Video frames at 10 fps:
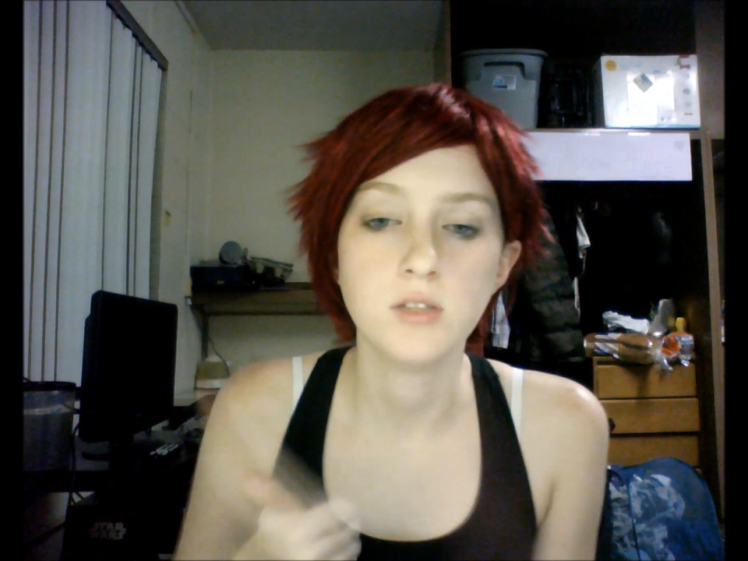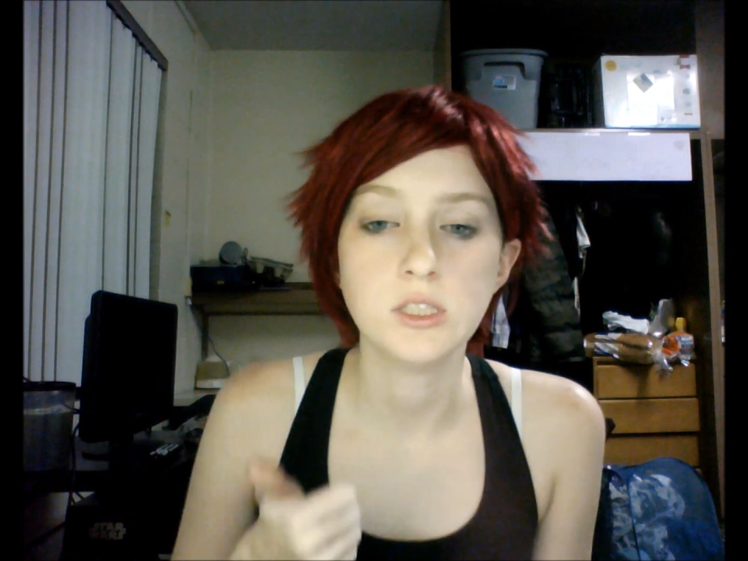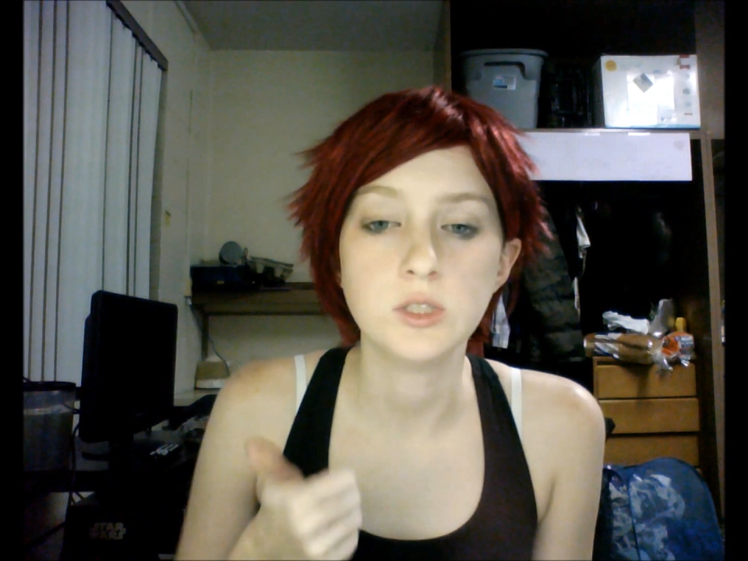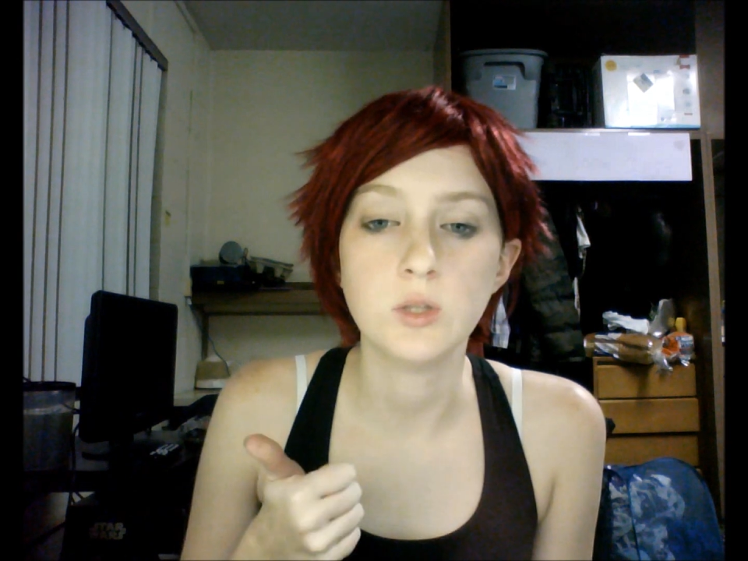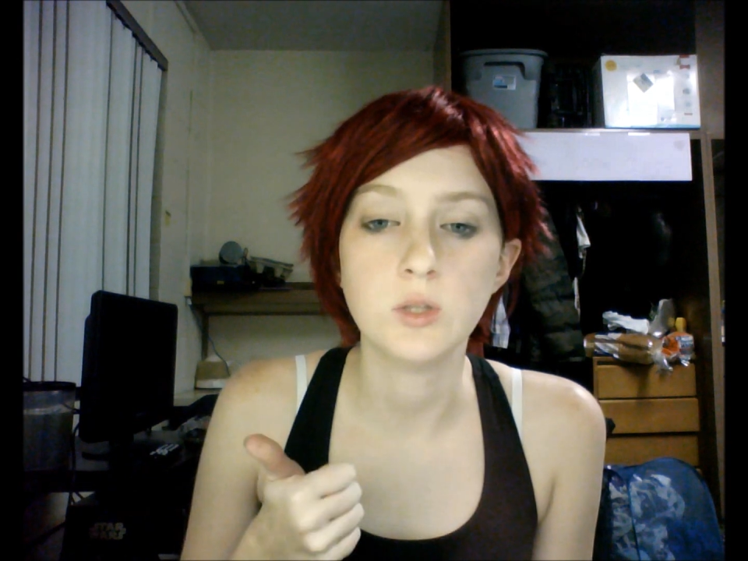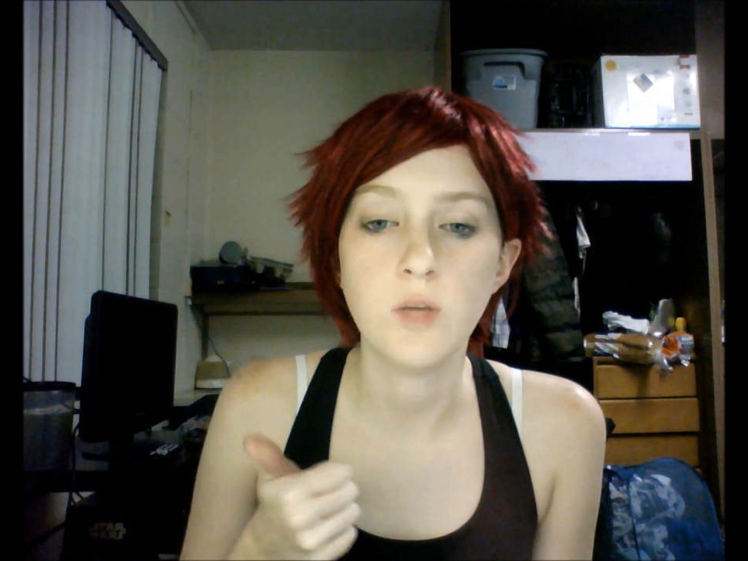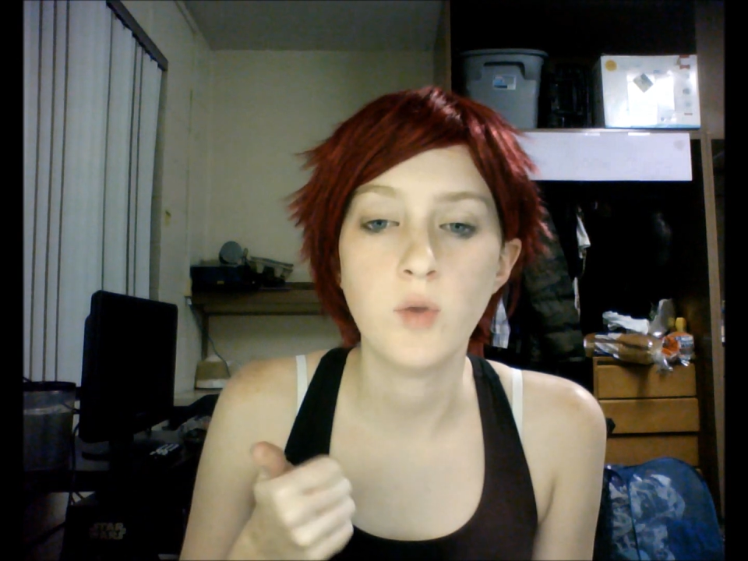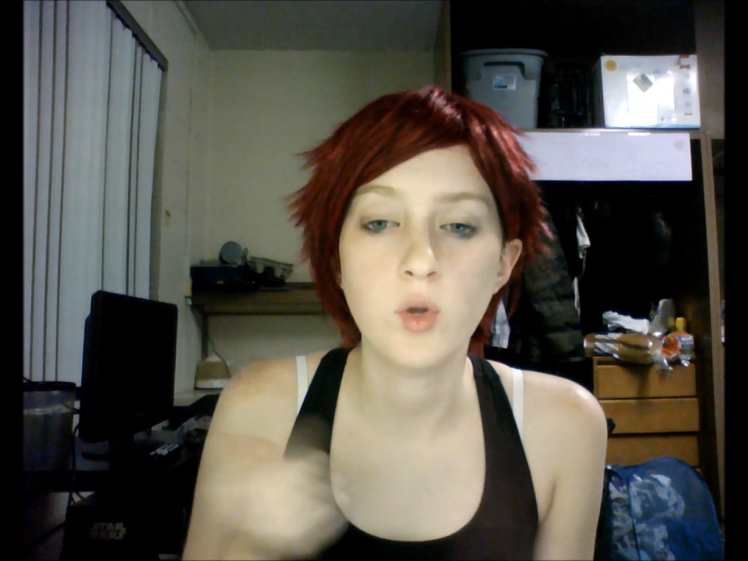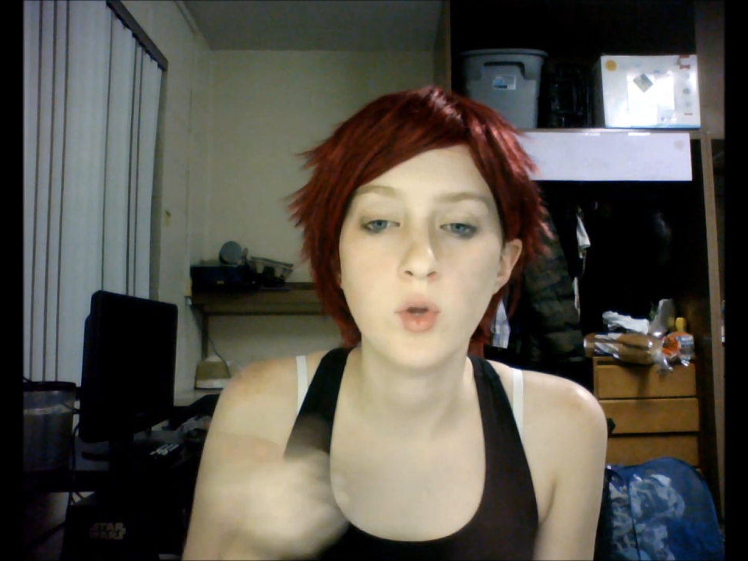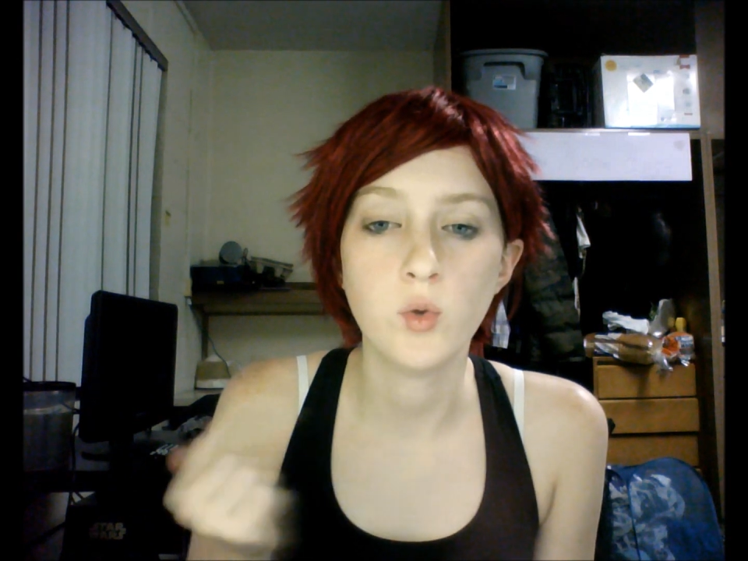So I'm gonna
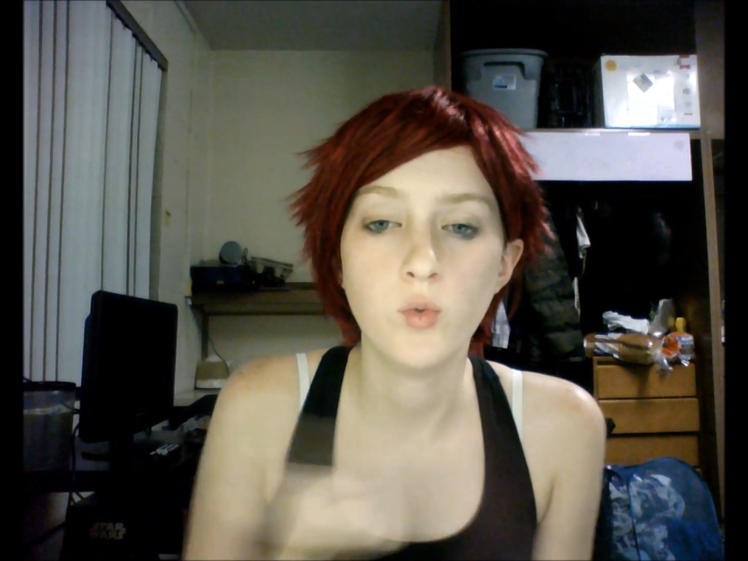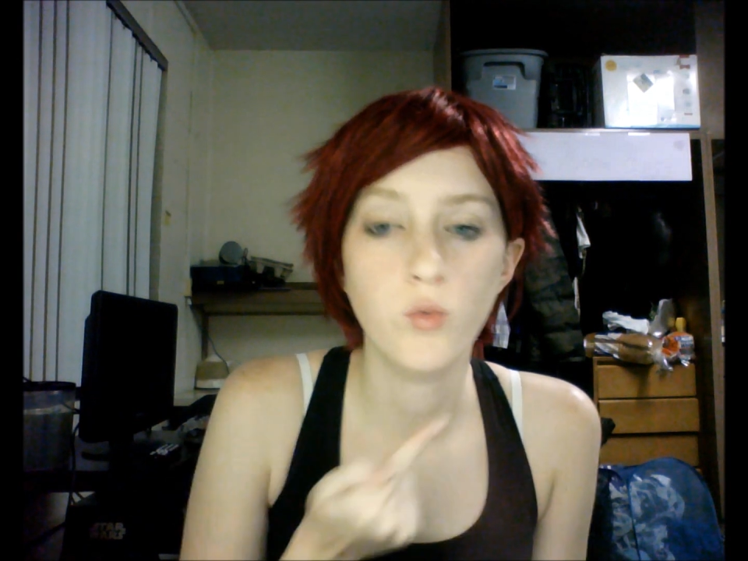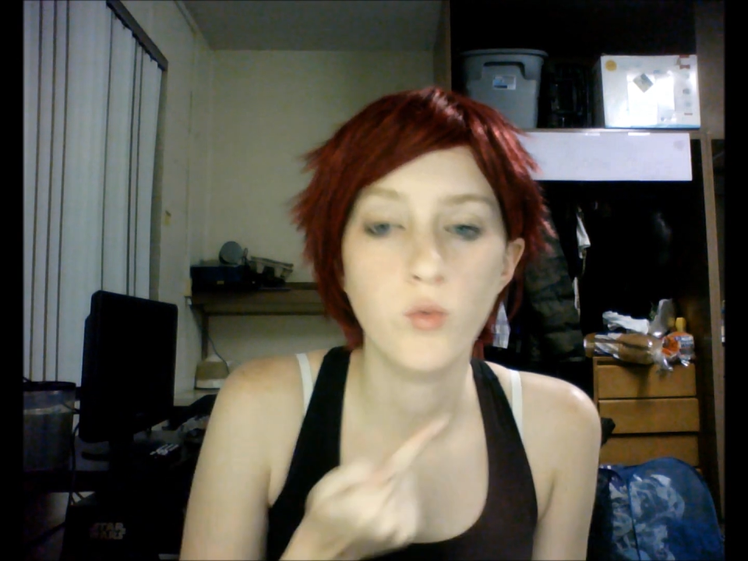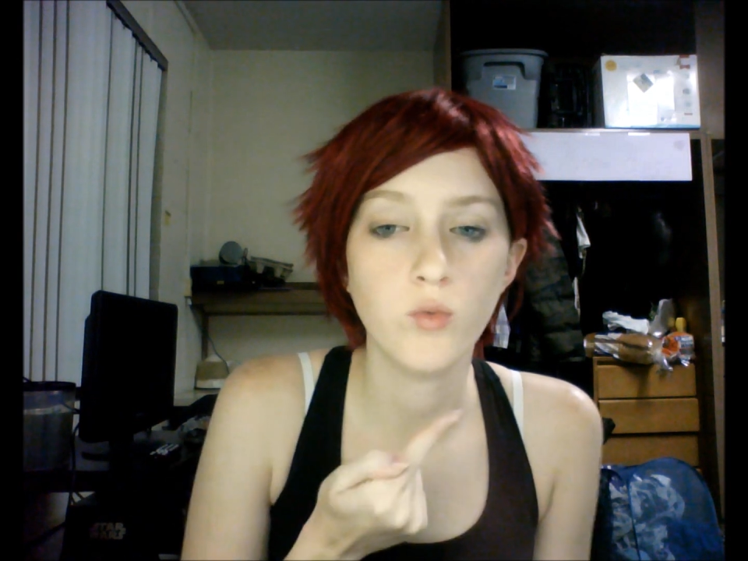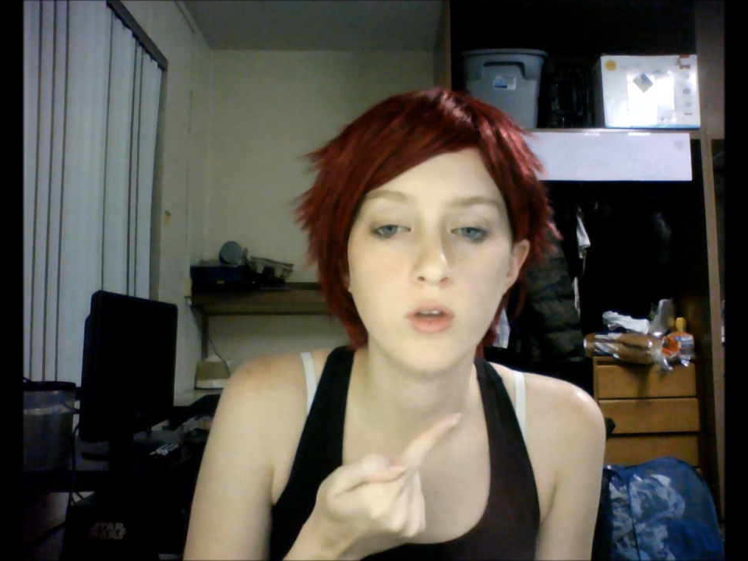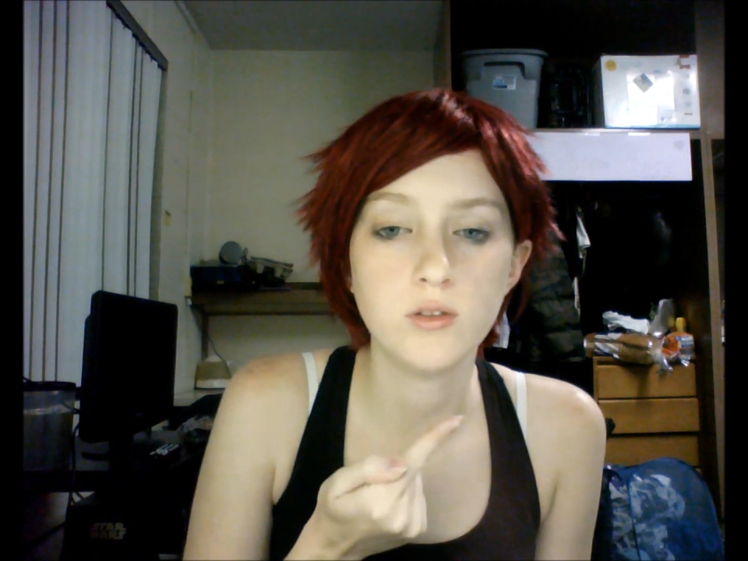go run